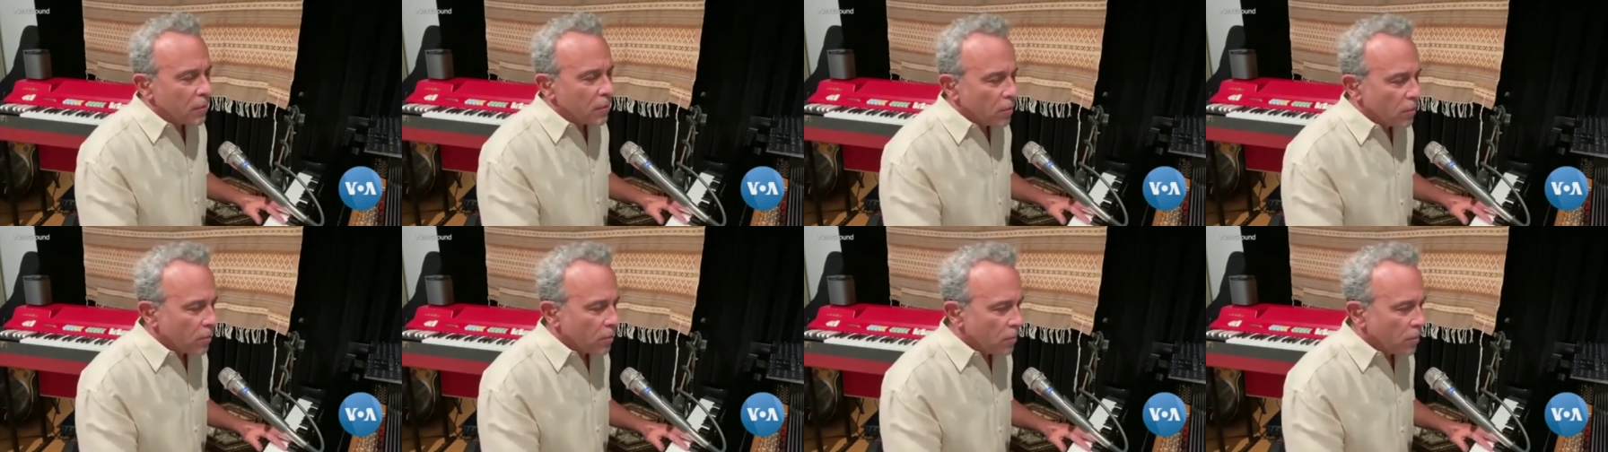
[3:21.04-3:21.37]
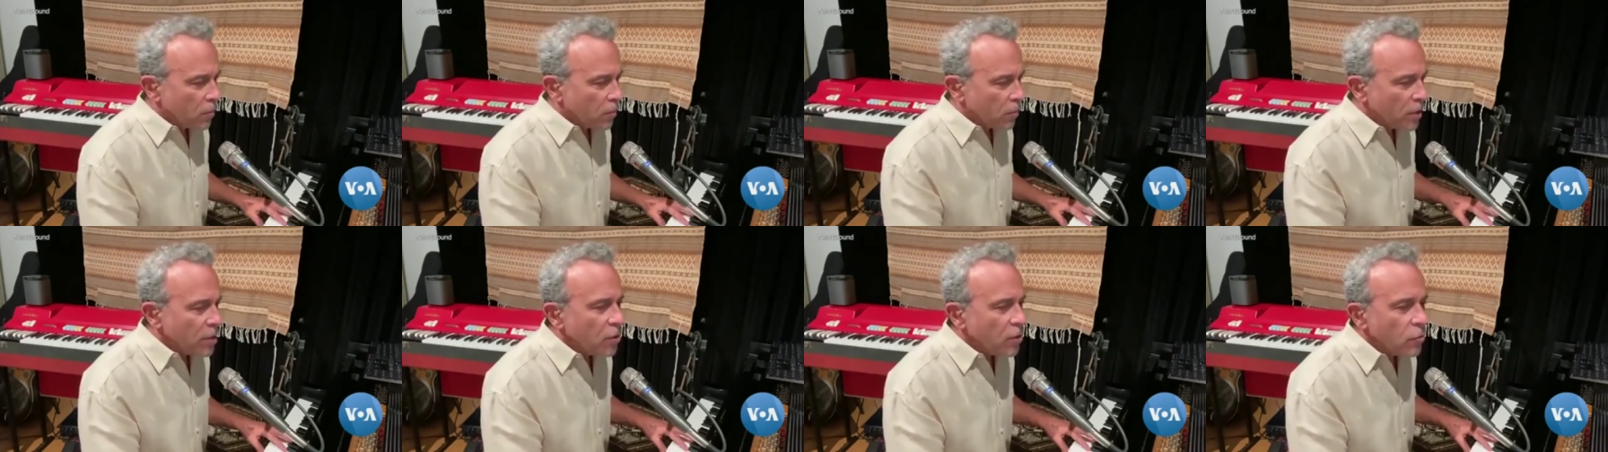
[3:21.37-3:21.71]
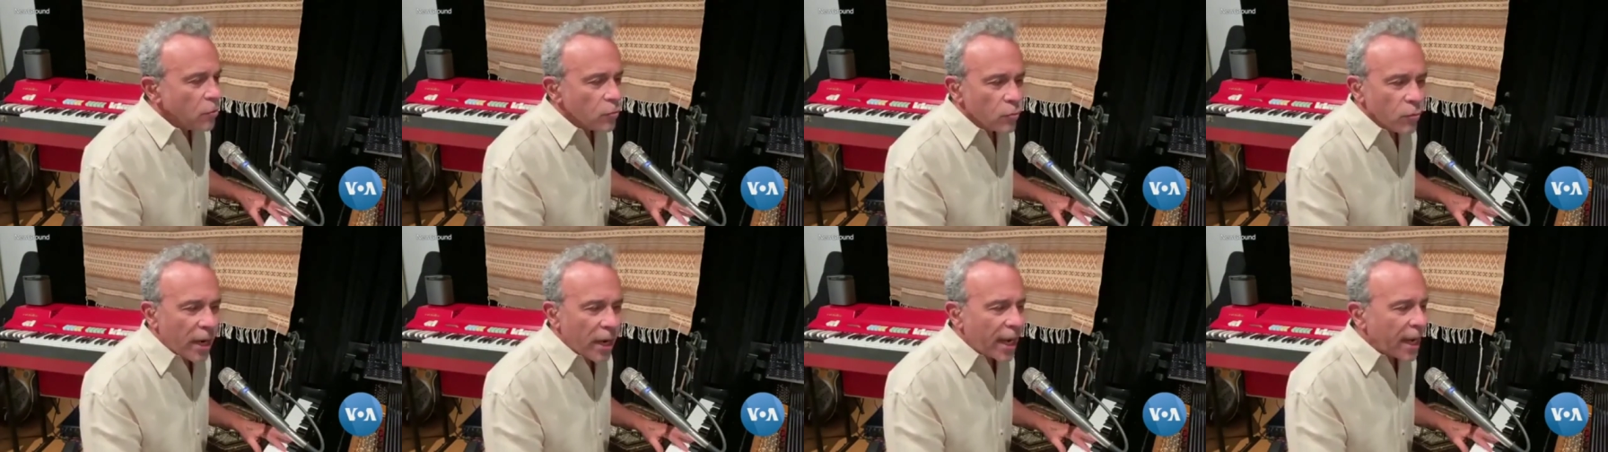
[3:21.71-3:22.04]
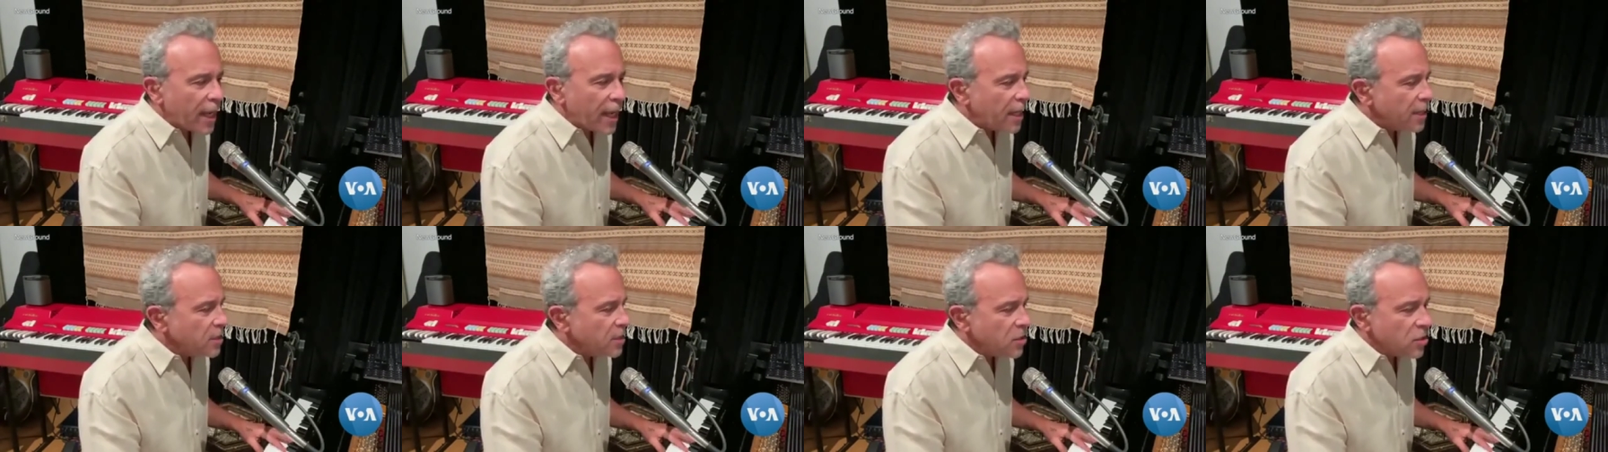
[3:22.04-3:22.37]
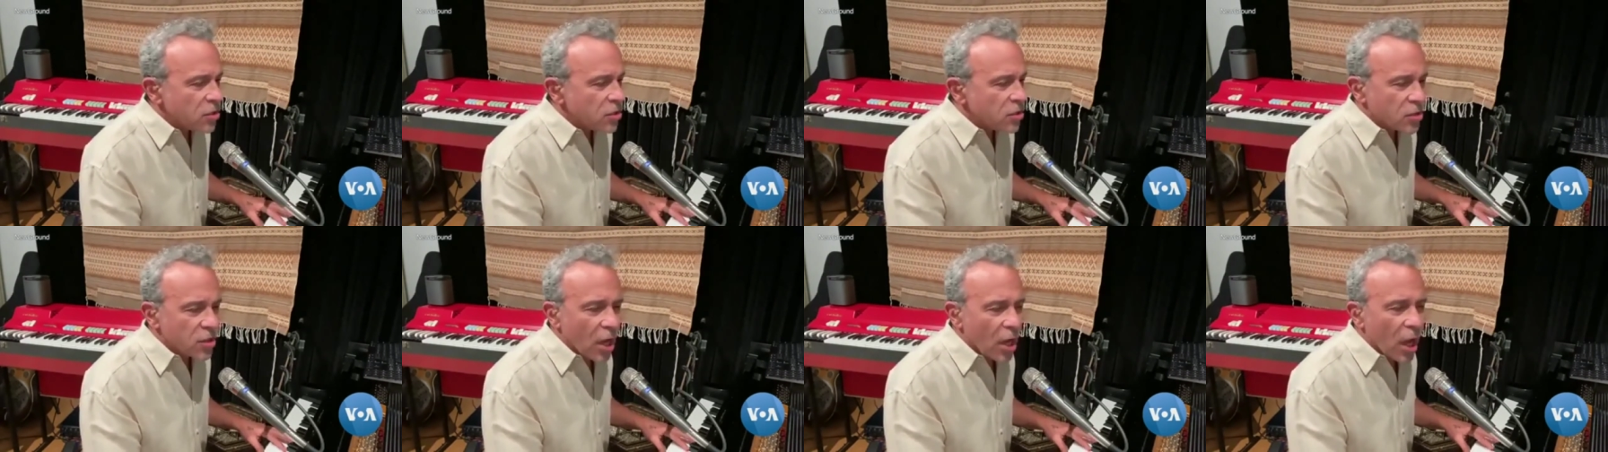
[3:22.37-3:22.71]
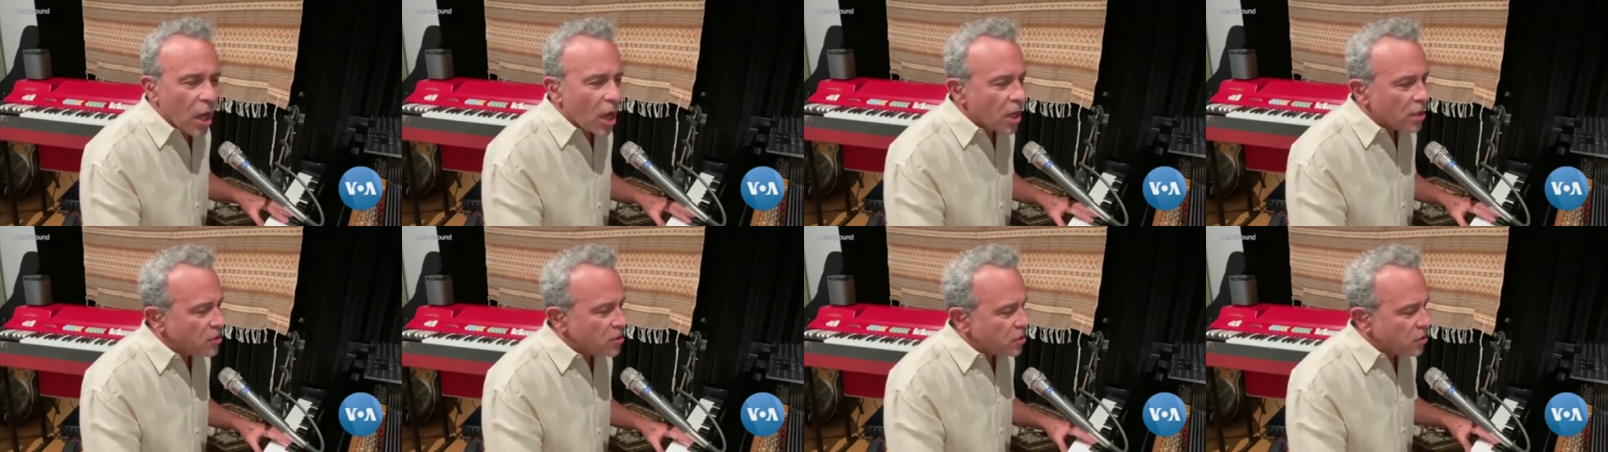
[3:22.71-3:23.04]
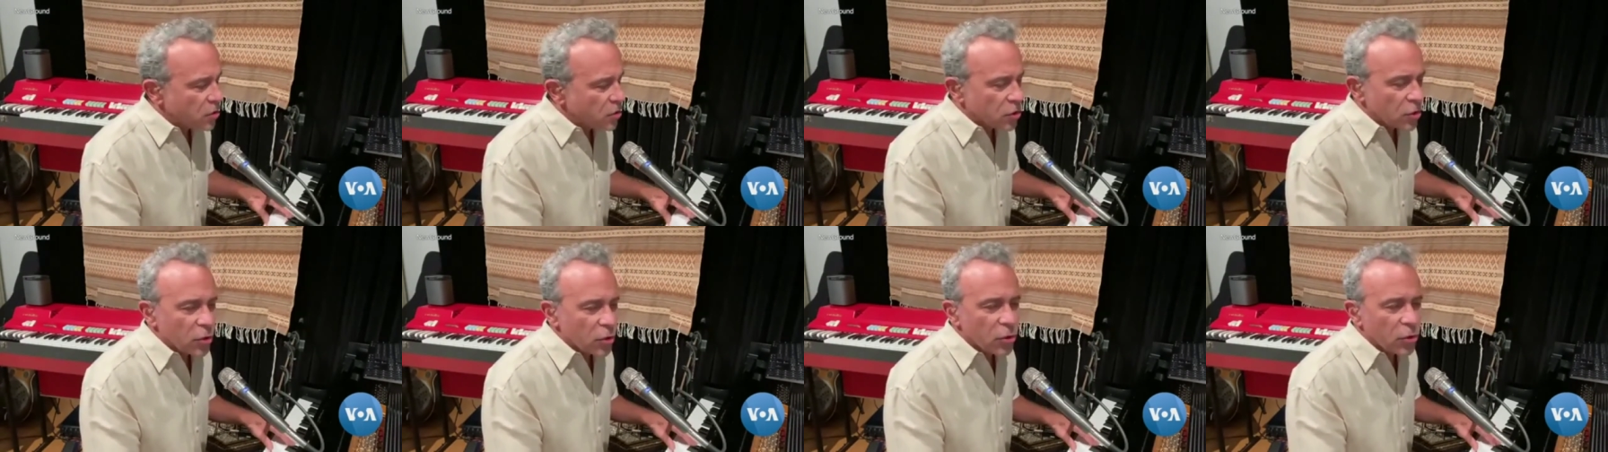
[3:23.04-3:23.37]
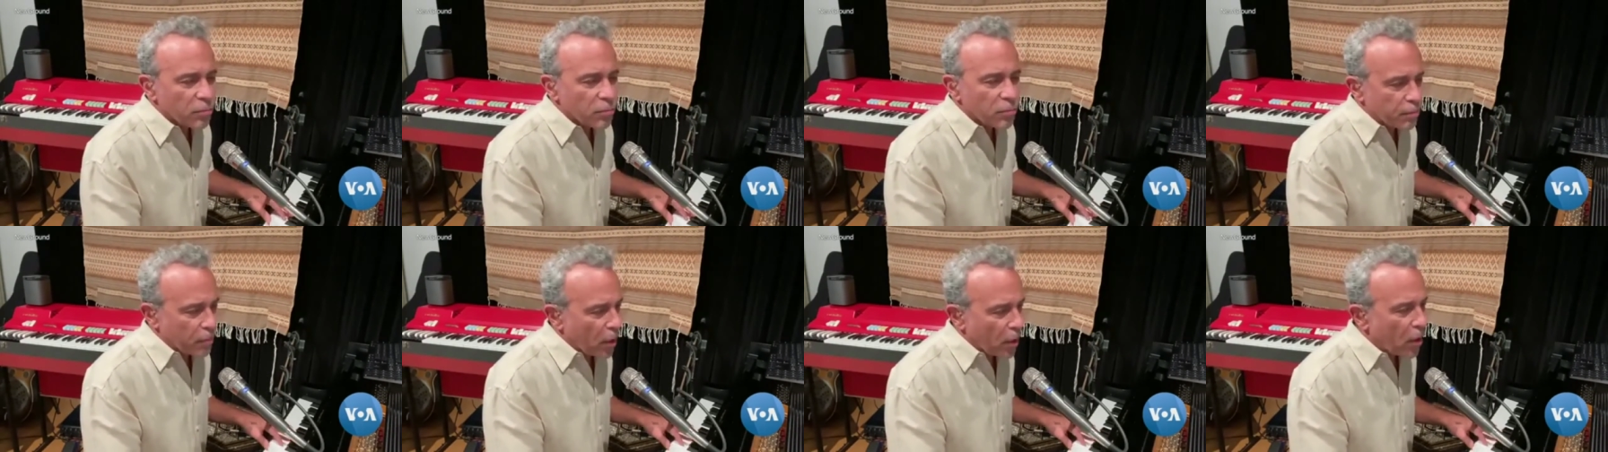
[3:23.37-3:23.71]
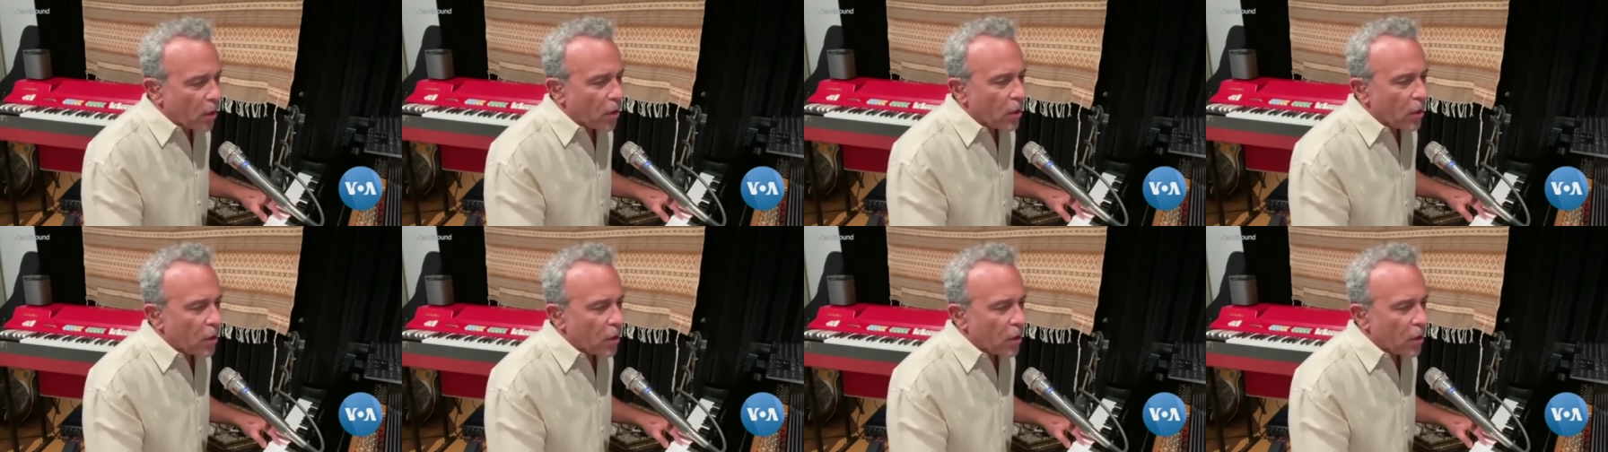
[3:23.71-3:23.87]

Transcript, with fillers: you when the rain starts to pour.